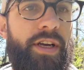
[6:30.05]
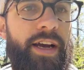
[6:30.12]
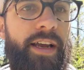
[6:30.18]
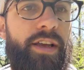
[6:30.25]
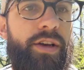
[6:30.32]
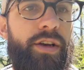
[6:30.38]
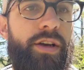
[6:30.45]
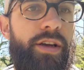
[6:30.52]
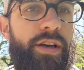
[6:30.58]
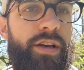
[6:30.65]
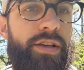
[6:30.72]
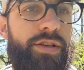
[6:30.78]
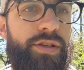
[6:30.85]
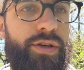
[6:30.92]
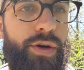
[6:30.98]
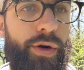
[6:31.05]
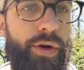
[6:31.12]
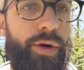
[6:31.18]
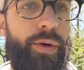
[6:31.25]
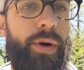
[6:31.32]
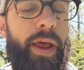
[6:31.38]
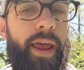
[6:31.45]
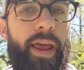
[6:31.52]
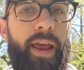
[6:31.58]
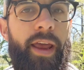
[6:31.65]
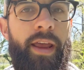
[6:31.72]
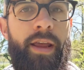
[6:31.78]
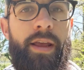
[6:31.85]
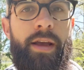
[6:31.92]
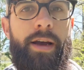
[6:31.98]
I could screw a
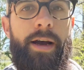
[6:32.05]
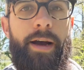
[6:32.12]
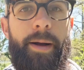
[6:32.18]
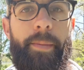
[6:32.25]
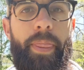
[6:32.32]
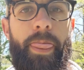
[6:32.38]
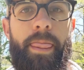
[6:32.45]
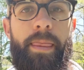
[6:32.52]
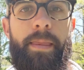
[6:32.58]
um,